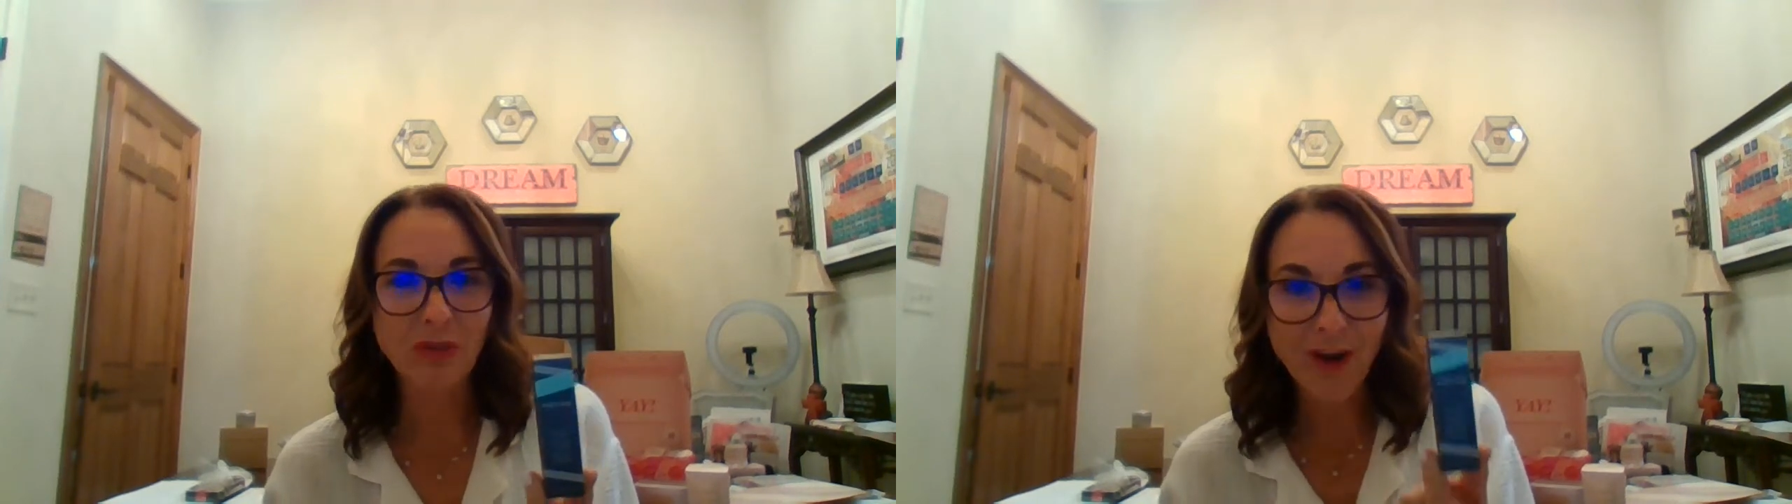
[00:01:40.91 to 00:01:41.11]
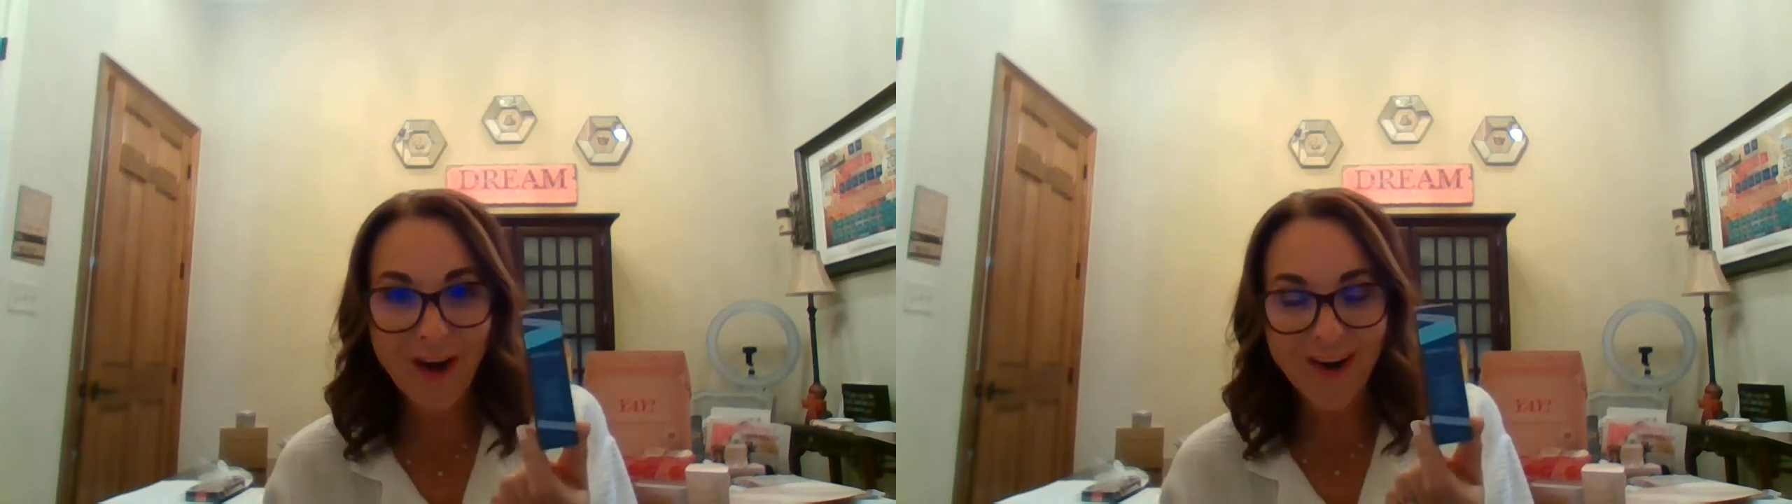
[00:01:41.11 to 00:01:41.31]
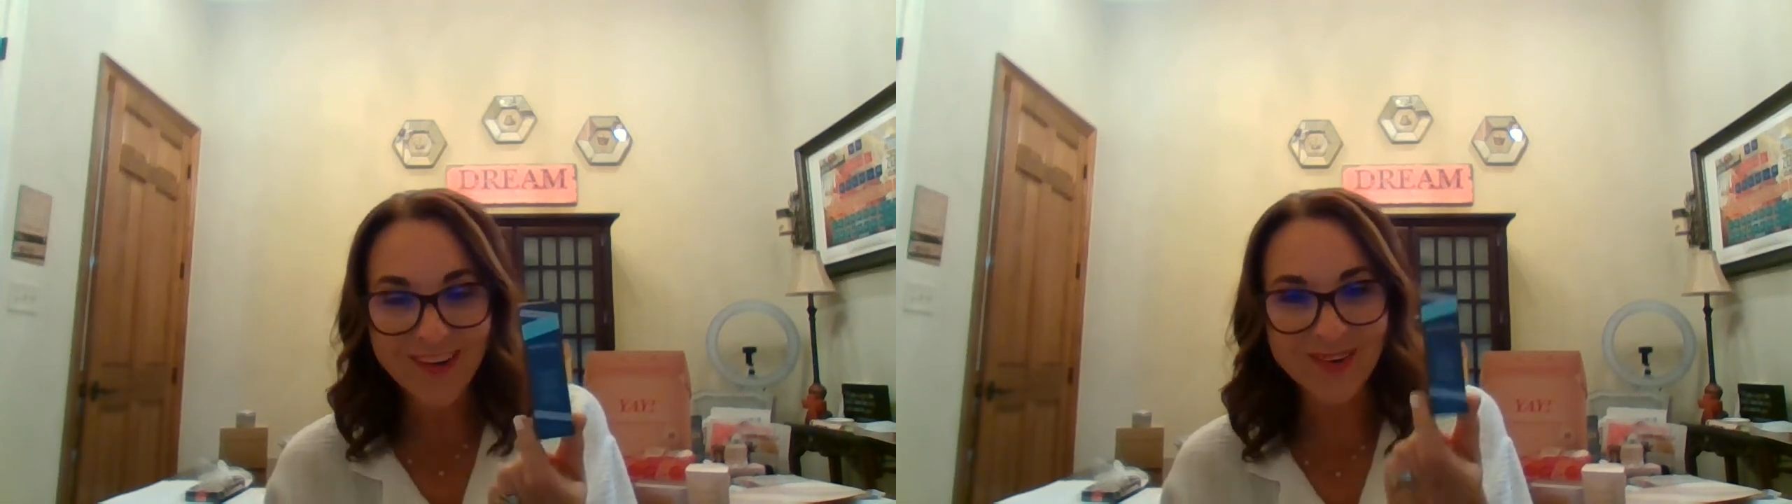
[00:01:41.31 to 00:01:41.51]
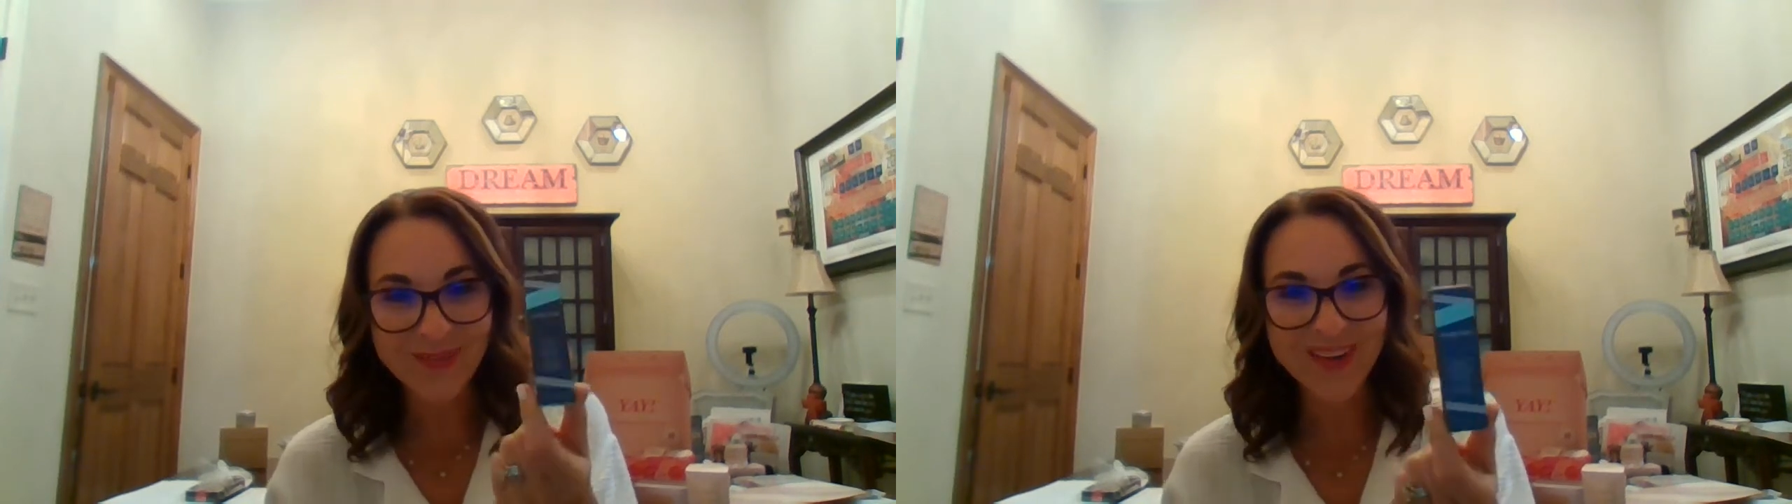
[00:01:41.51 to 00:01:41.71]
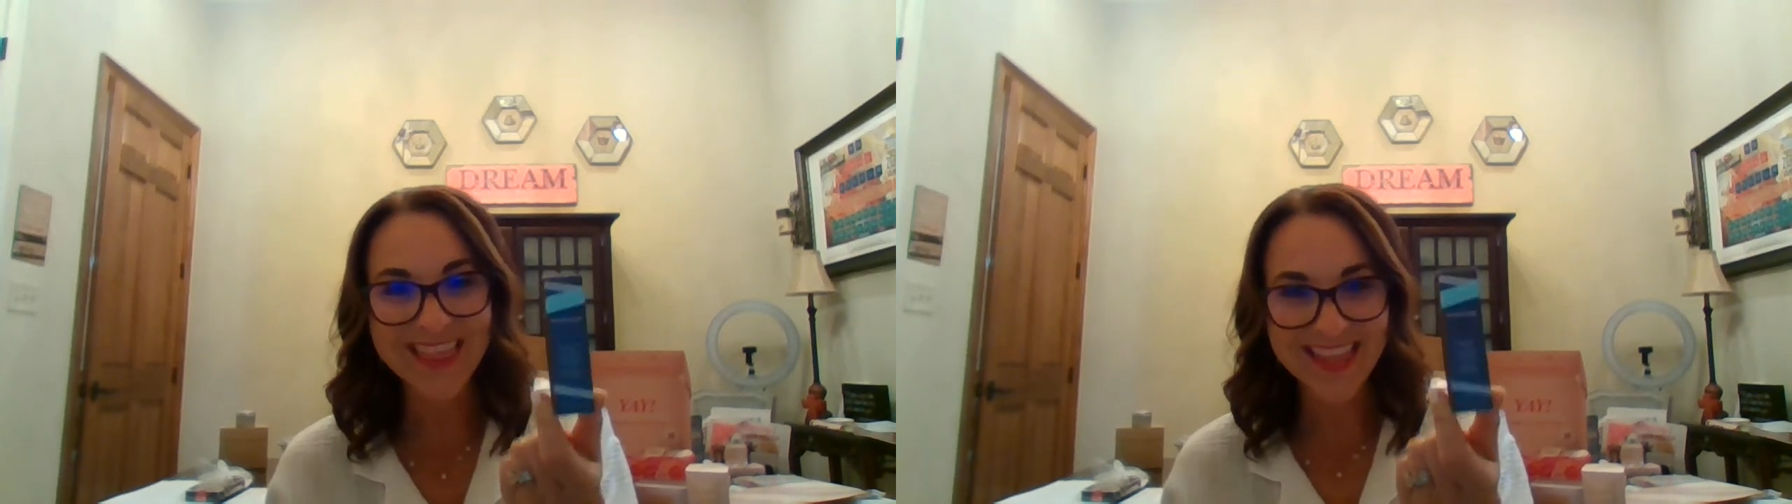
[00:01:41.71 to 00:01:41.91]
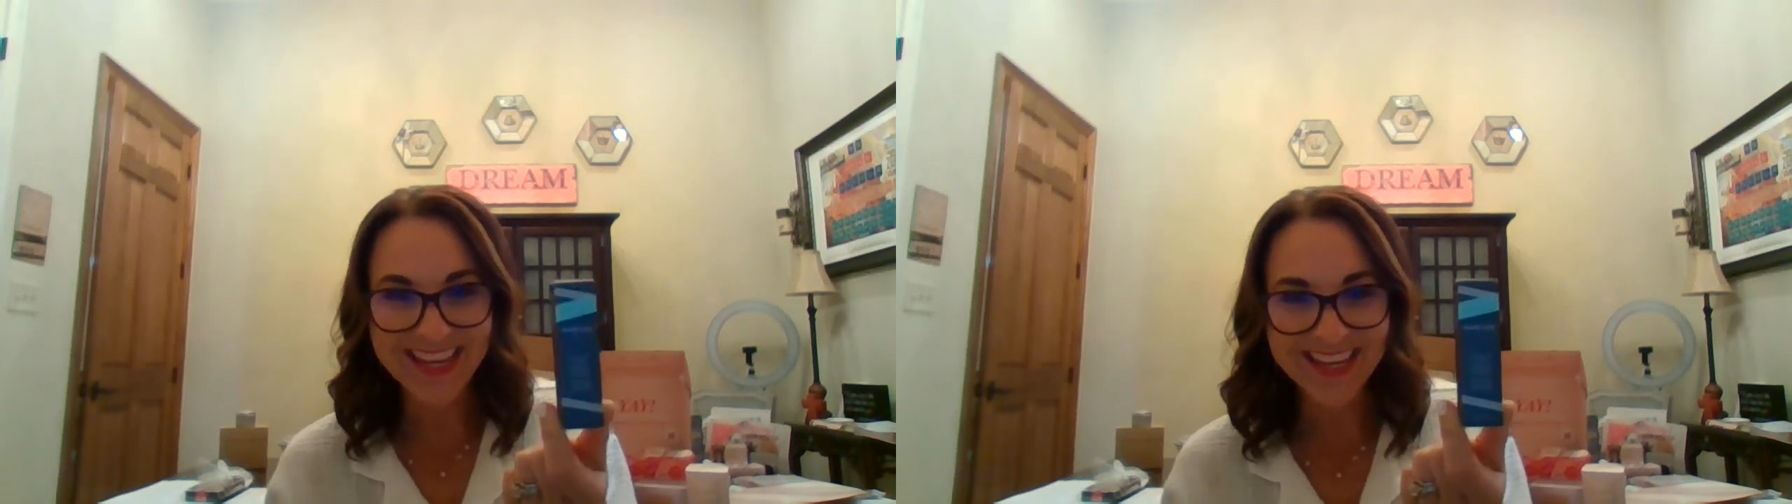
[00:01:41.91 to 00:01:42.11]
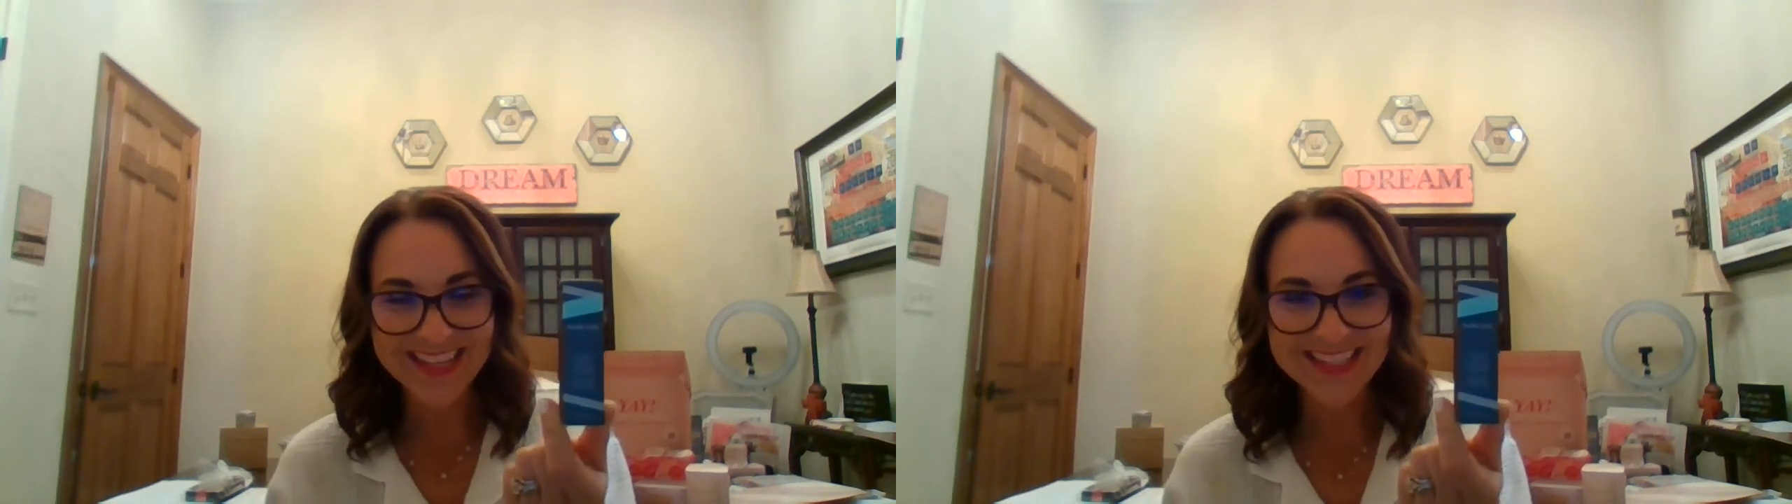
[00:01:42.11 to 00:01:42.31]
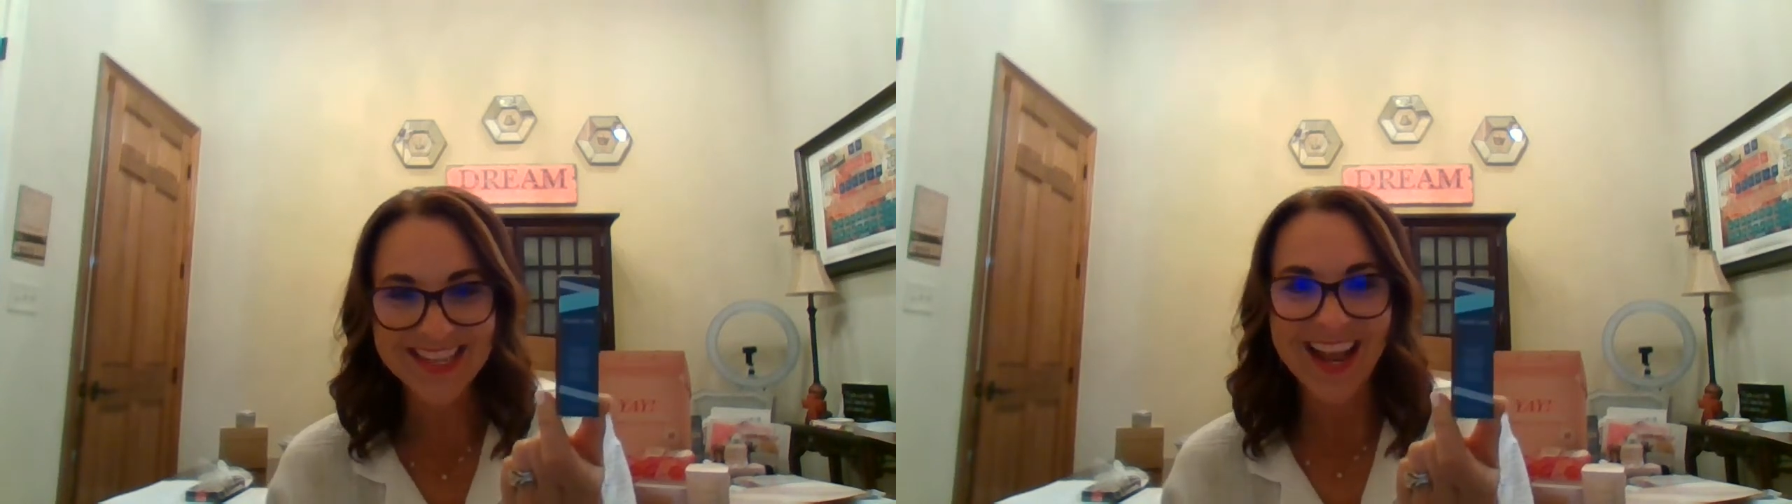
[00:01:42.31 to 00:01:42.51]
thought with
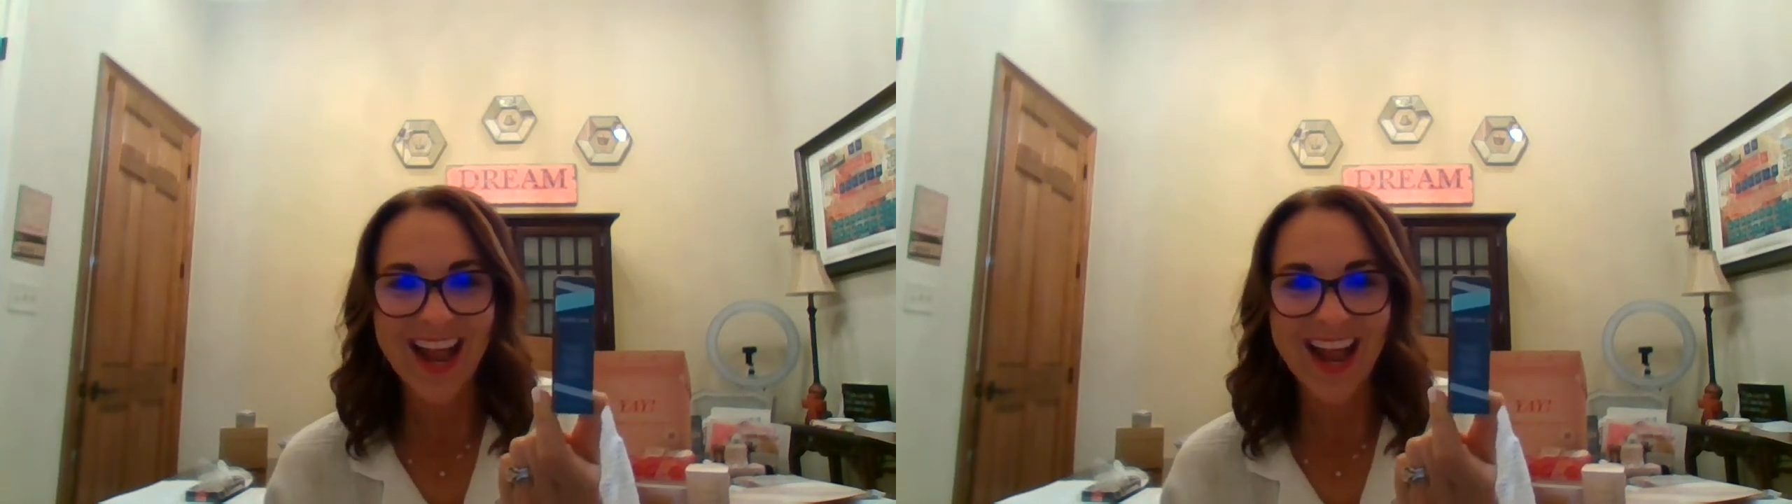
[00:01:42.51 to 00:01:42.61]
this